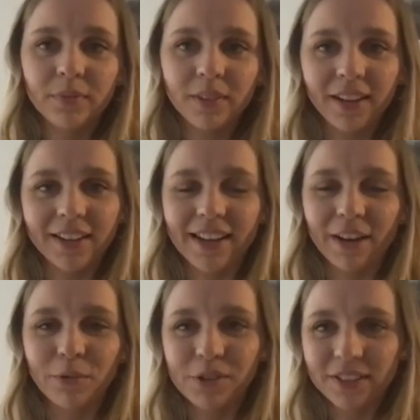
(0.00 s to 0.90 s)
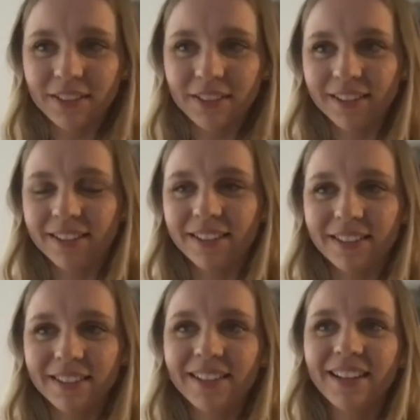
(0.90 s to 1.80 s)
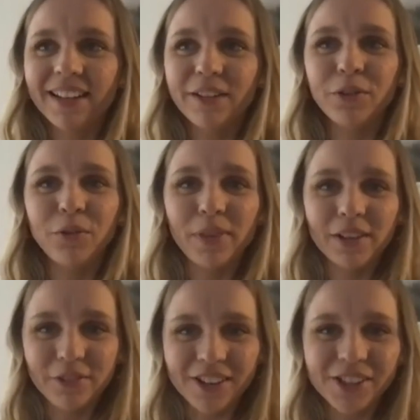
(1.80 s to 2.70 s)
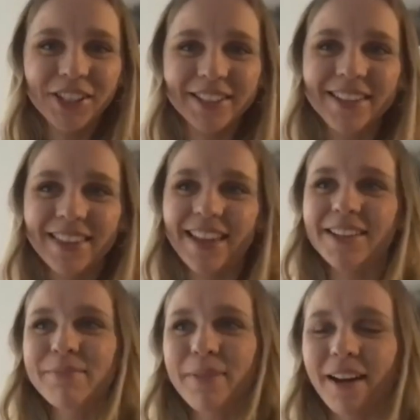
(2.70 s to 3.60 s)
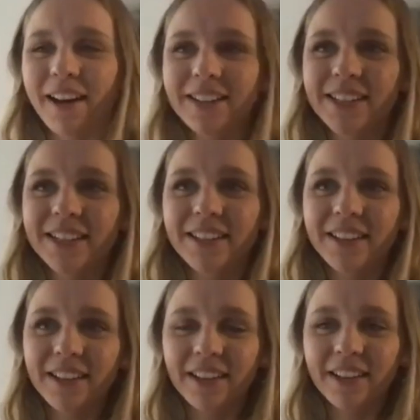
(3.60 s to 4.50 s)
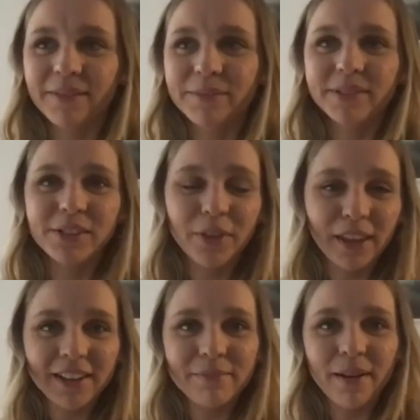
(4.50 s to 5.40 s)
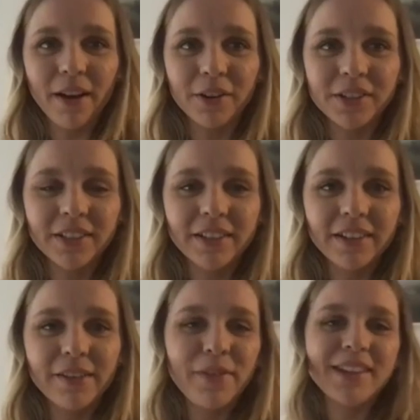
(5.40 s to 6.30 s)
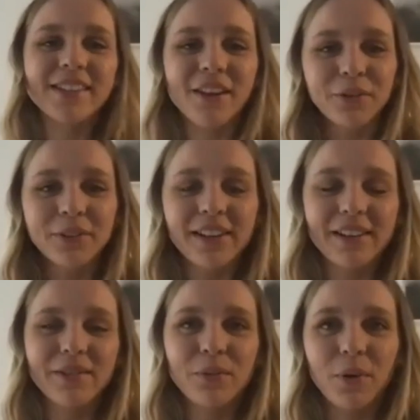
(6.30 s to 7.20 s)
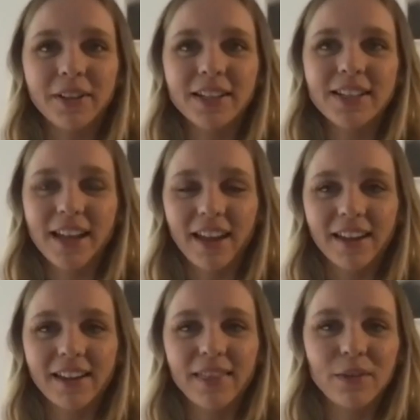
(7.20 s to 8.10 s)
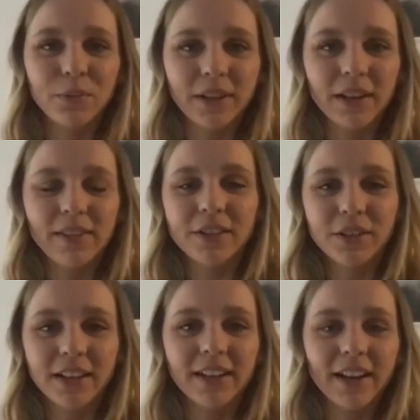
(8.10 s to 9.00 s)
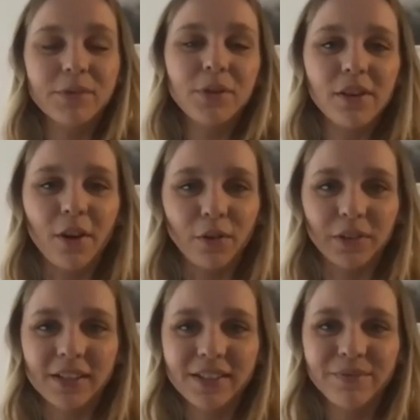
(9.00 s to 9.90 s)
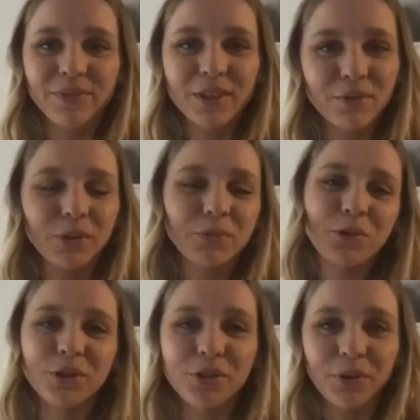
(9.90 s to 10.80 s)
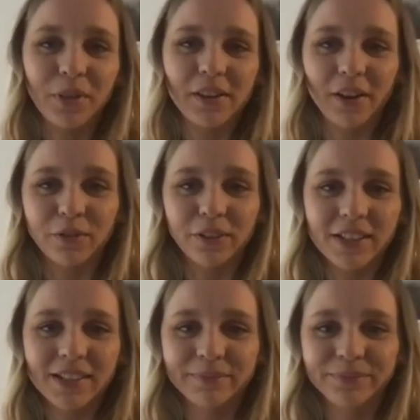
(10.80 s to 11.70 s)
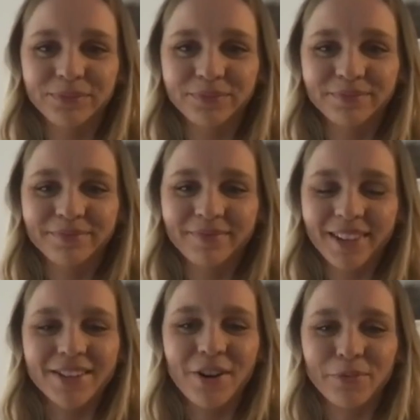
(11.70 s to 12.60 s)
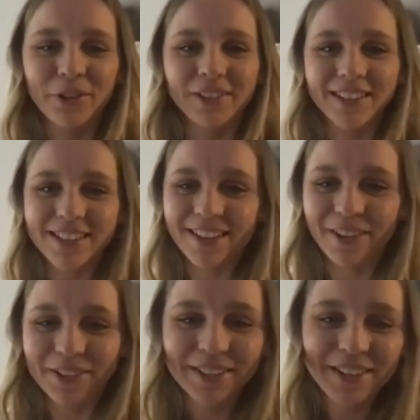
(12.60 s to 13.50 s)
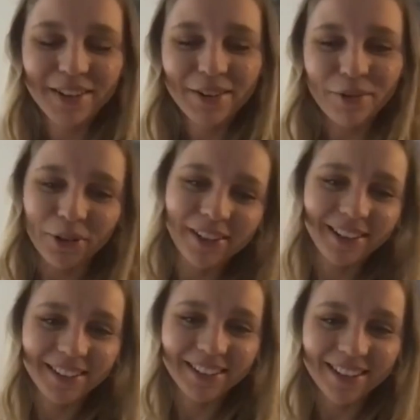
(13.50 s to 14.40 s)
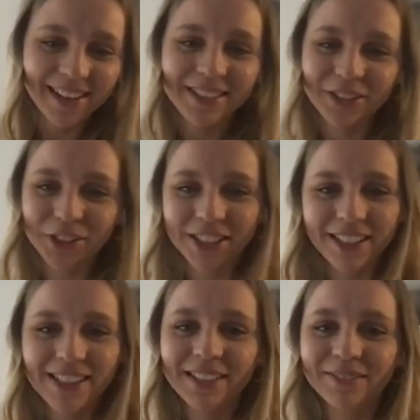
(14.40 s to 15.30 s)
And I would leave you with a question in that part, to think about: if there's only one day in the week that you can come to the office, what would you do in the office? And hopefully it's not working in Excel sheets.